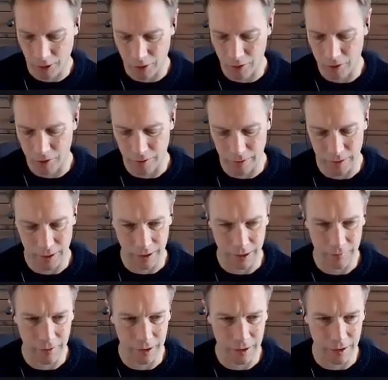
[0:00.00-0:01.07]
I could do is like
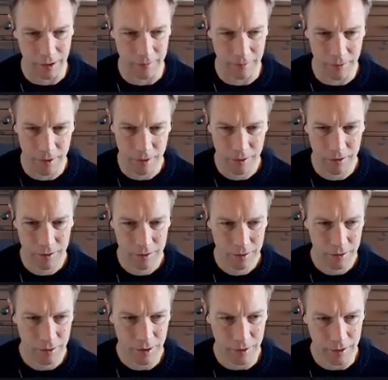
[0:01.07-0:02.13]
give it a name
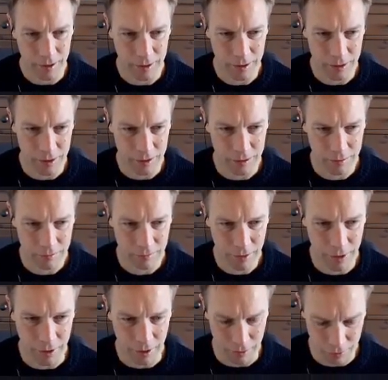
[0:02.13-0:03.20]
and then just,
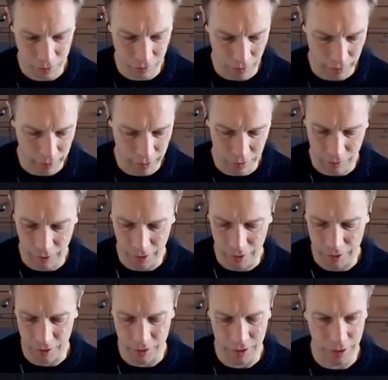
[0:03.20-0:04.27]
I don't know, do nothing. Or I could
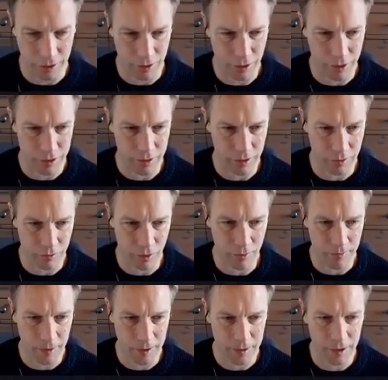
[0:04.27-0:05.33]
just say, I could say
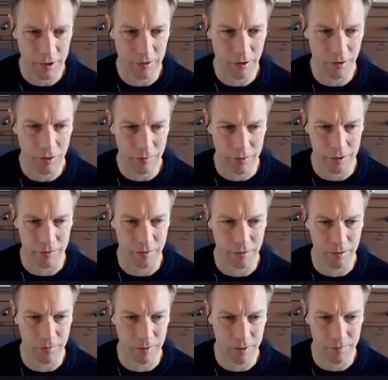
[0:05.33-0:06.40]
drop X. Either, all of these are
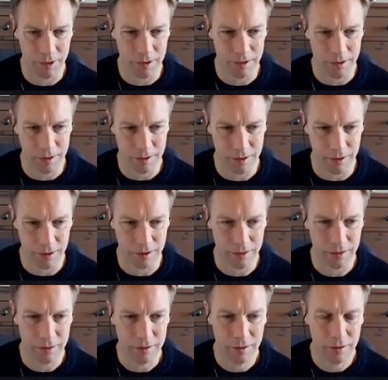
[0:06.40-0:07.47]
equivalent, basically saying,
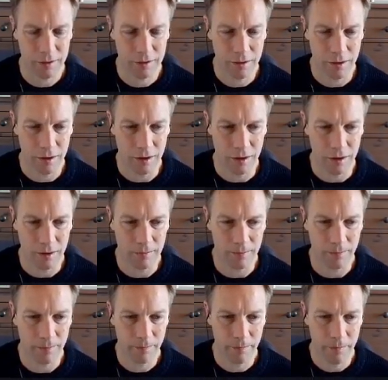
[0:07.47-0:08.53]

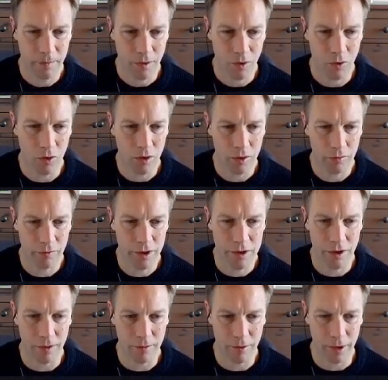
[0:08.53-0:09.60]
um, well, the
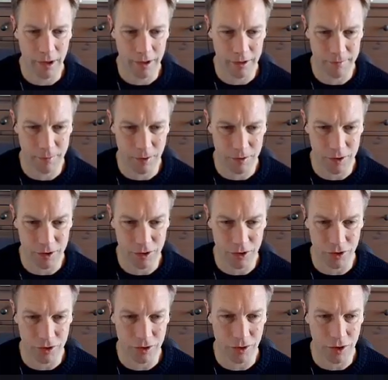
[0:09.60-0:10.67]
reason I'm creating this box is
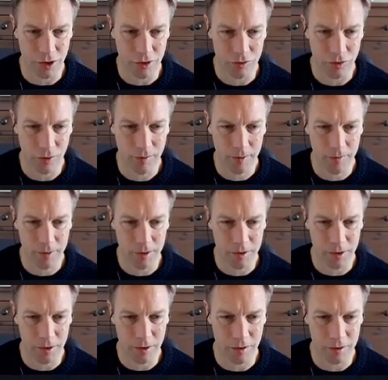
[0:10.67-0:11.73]
just so that I can drop it because
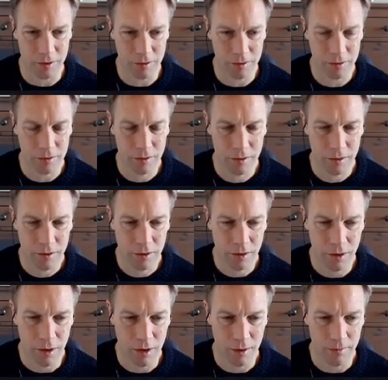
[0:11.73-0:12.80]
I know that
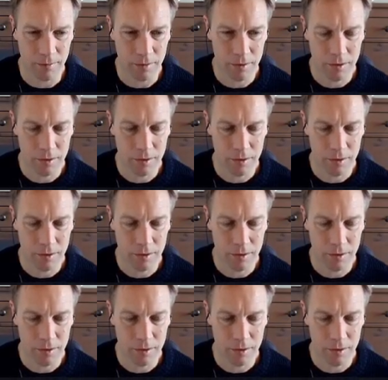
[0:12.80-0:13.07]
um,